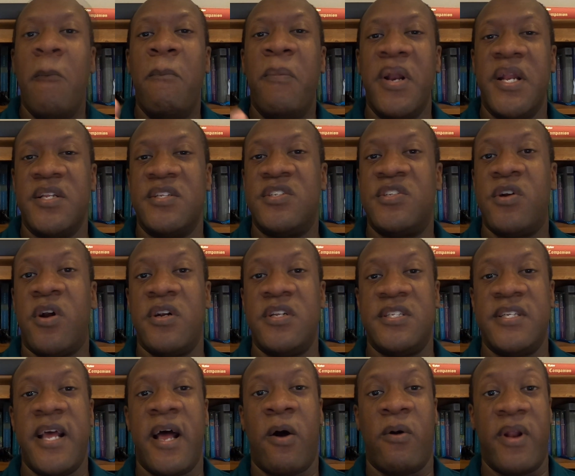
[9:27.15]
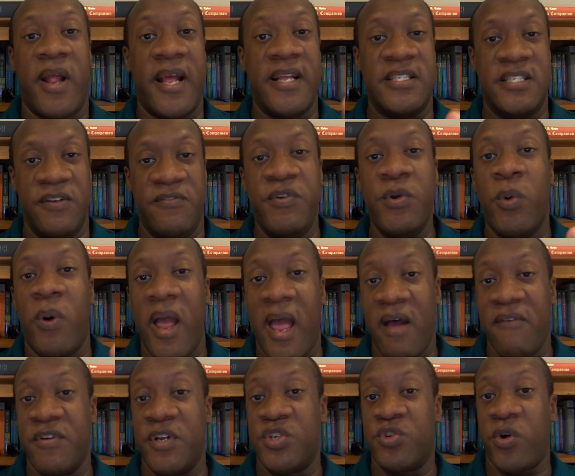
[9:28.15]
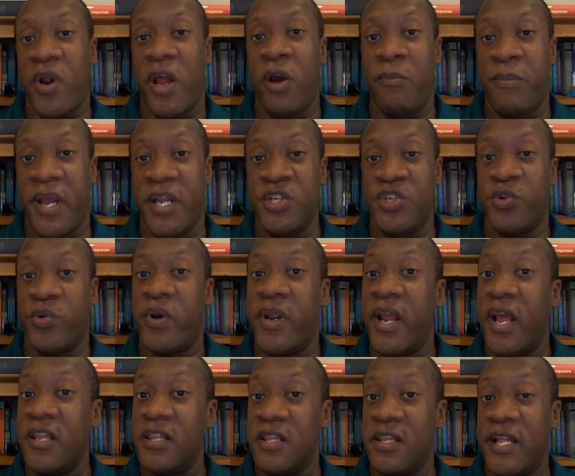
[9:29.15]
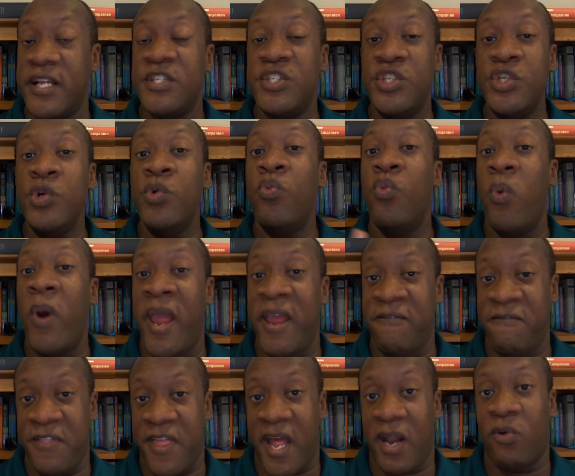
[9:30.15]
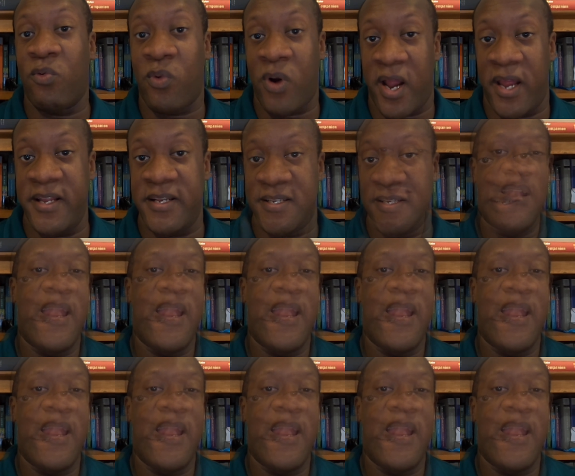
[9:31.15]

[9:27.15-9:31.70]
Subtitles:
But it starts out as if you'll have a trial by jury unless you waive that right.